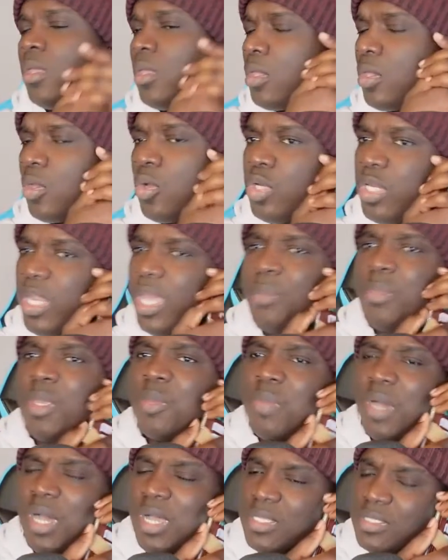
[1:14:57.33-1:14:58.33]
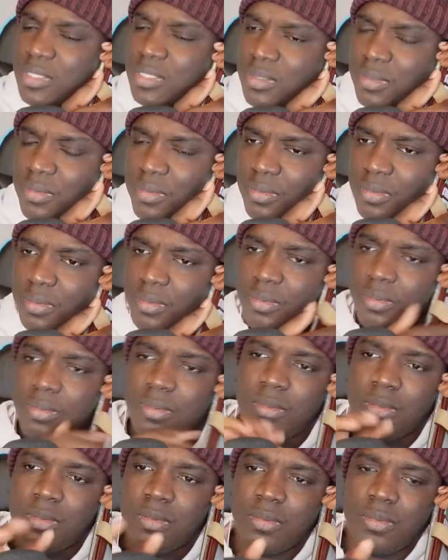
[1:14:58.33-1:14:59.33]
Good day, big boss.
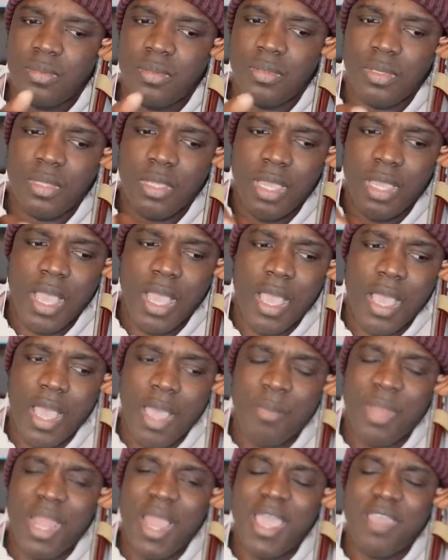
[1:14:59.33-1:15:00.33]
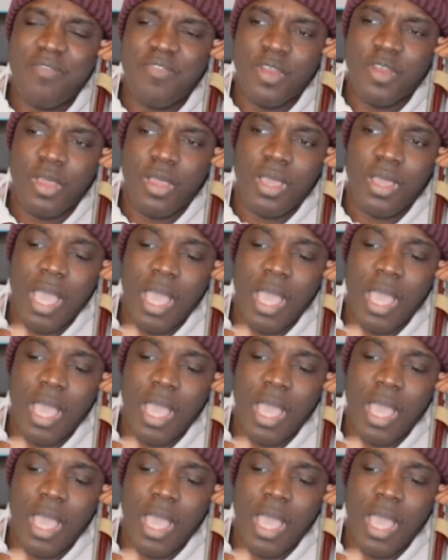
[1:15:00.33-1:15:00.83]
I'm live, you know.